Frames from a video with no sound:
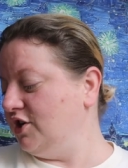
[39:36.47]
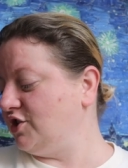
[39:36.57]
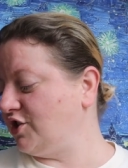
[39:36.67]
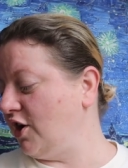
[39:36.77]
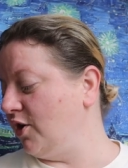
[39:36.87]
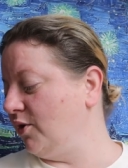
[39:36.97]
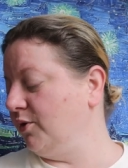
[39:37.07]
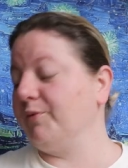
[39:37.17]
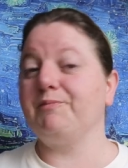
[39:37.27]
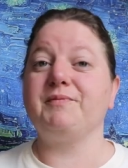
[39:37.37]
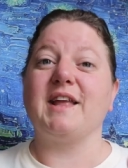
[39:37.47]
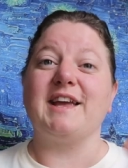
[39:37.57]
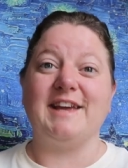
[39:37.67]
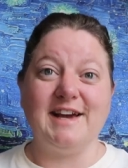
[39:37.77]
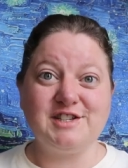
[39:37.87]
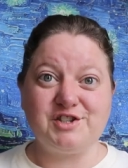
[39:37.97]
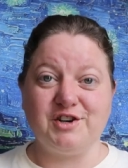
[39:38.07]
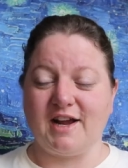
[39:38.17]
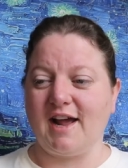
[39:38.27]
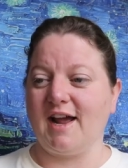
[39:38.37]
so
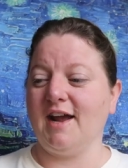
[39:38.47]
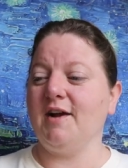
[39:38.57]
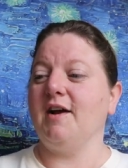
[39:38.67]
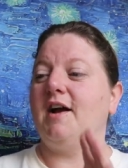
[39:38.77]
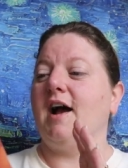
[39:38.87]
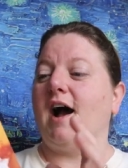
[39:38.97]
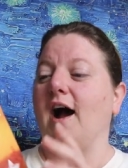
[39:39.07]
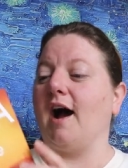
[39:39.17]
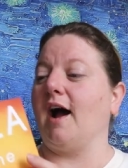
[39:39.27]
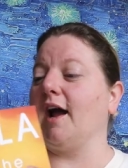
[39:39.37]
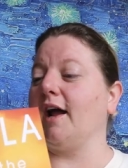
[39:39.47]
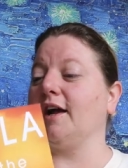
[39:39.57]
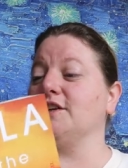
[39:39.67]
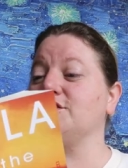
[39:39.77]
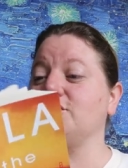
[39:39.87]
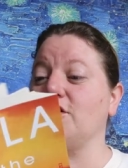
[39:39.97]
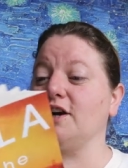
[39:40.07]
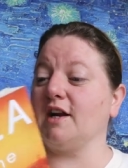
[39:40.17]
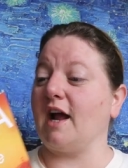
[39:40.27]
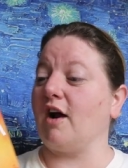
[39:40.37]
yesterday I
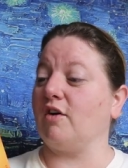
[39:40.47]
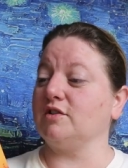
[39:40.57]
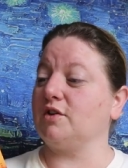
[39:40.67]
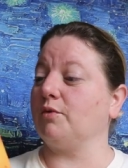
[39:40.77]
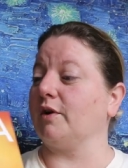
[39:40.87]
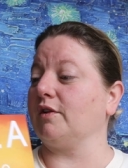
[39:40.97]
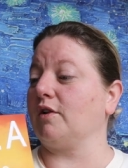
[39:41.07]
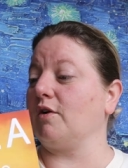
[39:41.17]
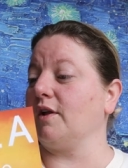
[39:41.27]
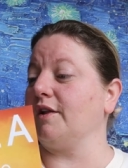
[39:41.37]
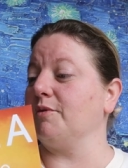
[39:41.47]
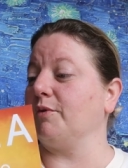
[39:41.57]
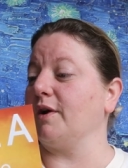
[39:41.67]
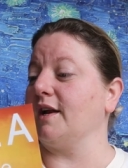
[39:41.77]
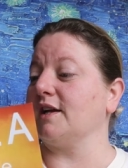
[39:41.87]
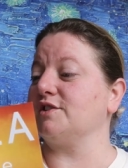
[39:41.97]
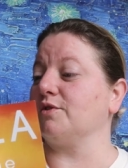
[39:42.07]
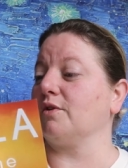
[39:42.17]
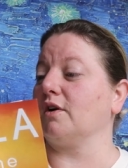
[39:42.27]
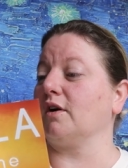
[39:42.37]
started out with Lola and the boy next
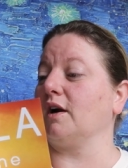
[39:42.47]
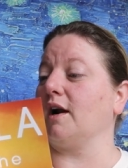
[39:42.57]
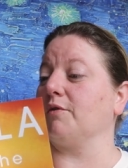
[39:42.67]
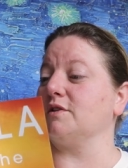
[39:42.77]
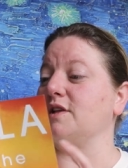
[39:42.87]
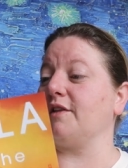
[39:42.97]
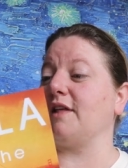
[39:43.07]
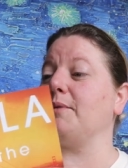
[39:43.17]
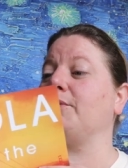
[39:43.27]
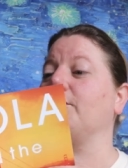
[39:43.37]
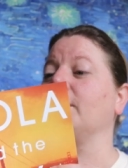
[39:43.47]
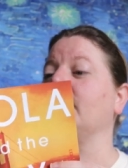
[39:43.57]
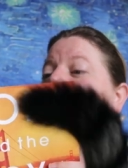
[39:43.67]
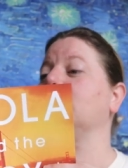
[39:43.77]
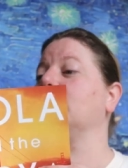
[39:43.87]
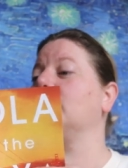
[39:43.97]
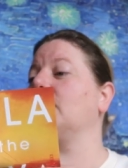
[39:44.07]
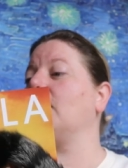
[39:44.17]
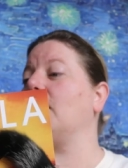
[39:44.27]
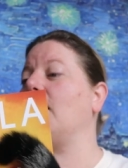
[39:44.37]
door and I was at that point
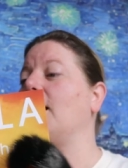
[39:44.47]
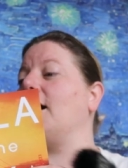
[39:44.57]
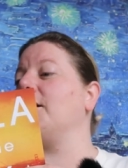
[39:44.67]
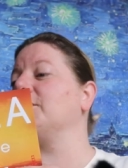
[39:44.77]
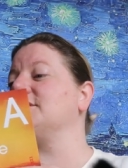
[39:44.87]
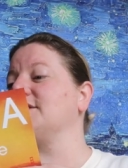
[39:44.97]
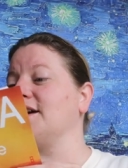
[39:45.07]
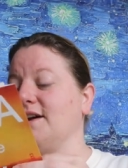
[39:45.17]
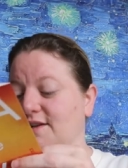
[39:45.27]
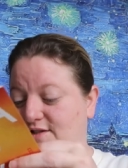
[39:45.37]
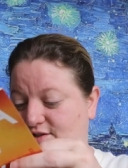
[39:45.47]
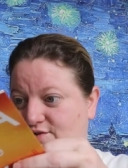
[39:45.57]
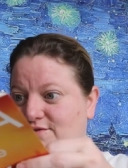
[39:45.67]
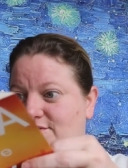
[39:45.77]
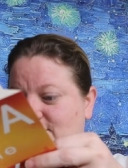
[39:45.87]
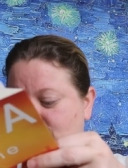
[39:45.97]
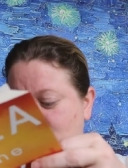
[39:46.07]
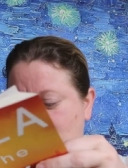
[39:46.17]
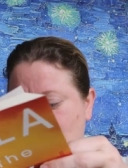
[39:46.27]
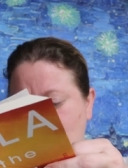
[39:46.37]
I was at
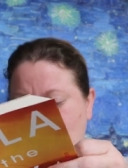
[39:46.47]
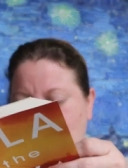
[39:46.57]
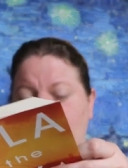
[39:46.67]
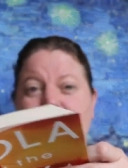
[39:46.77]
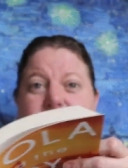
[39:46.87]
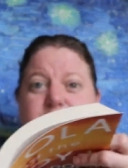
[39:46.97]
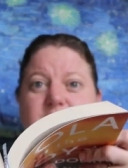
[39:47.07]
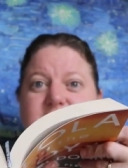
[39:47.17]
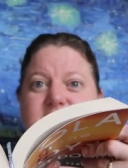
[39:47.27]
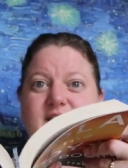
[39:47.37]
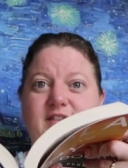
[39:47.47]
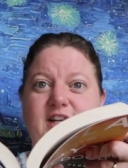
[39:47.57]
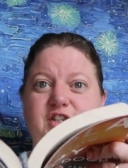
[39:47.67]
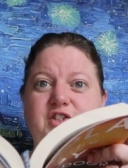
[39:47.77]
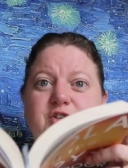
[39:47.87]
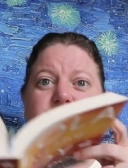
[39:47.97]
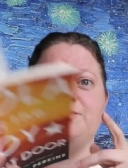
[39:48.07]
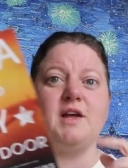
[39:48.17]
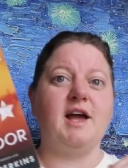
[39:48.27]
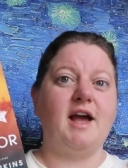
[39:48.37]
like page 172.
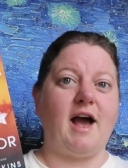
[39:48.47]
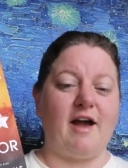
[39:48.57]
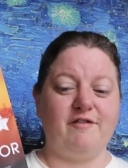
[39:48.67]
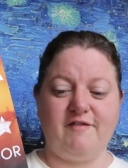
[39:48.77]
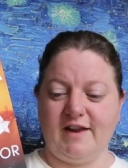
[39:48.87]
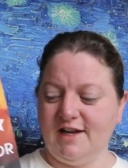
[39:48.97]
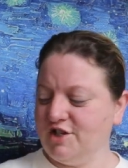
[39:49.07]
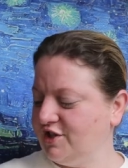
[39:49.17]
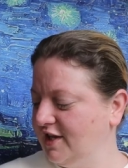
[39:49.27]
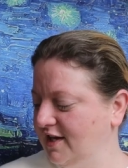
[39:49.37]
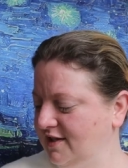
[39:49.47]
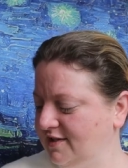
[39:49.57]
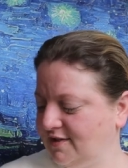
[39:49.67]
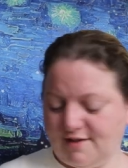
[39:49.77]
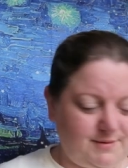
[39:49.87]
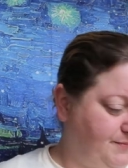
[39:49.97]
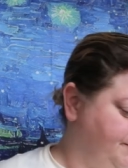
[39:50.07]
I finished this.